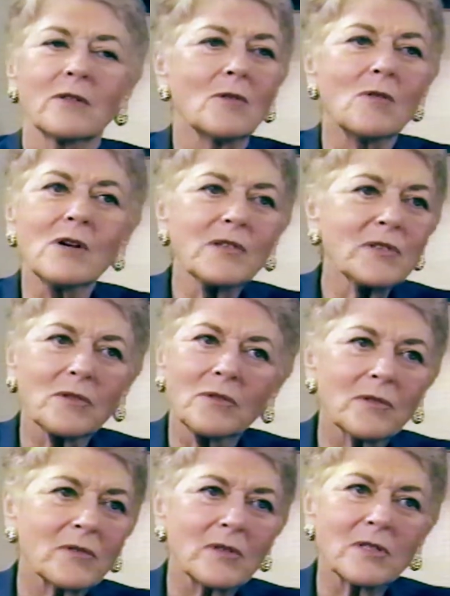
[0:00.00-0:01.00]
in law
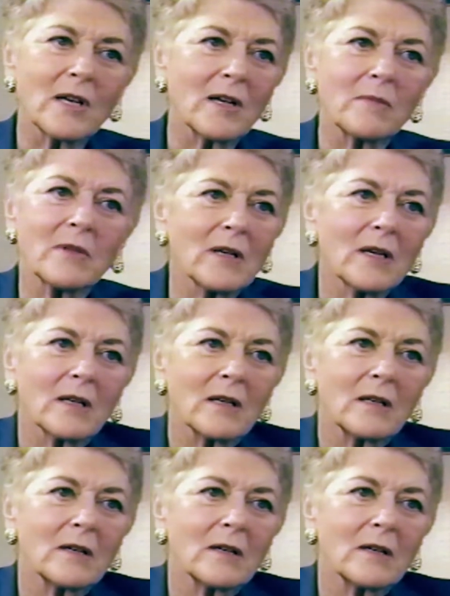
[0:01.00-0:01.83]
school, the same thing.